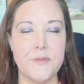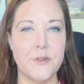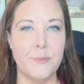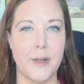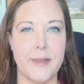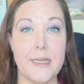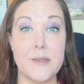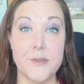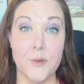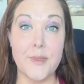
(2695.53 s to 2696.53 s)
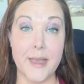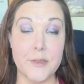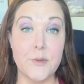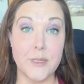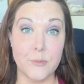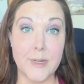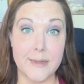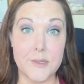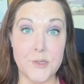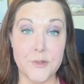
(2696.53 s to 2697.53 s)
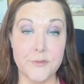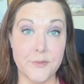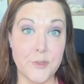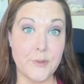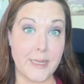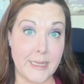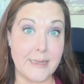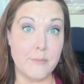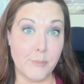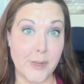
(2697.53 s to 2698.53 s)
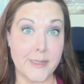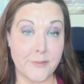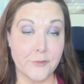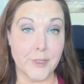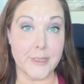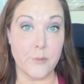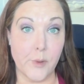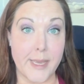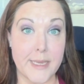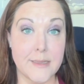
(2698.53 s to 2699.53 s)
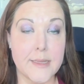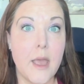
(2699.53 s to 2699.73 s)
your body so that you can practice your flute in body-friendly ways.